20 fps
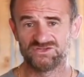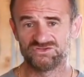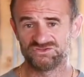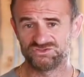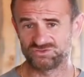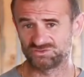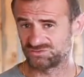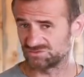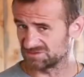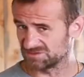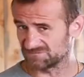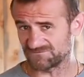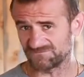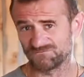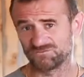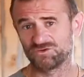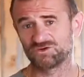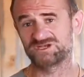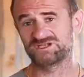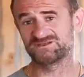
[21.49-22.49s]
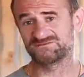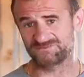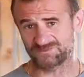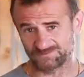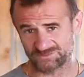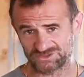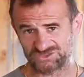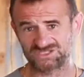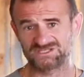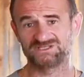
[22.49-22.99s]
due to different water, different
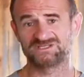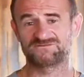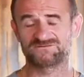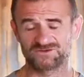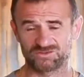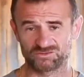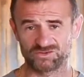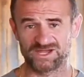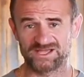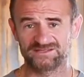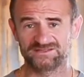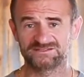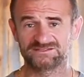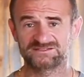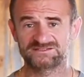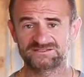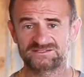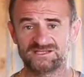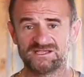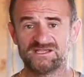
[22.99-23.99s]
machine, different grinders.